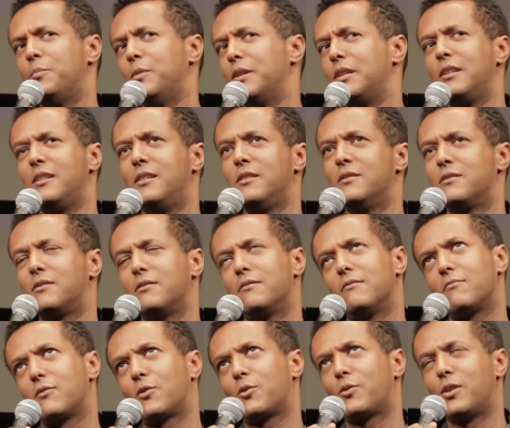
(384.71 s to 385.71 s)
but he's
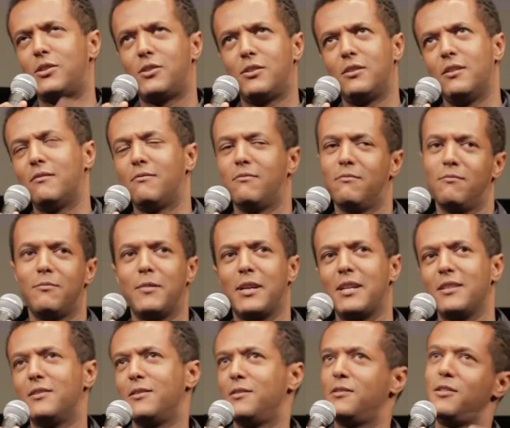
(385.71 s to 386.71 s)
Christian
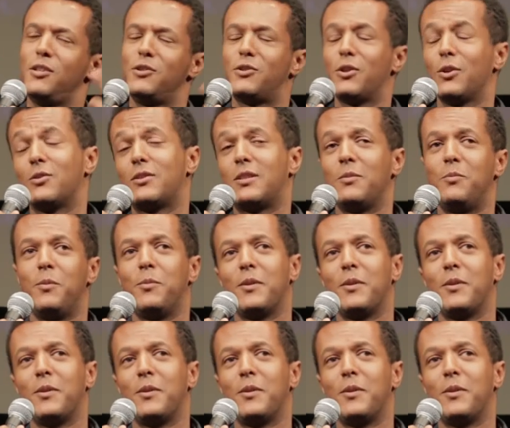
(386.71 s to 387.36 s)
because he chose to be,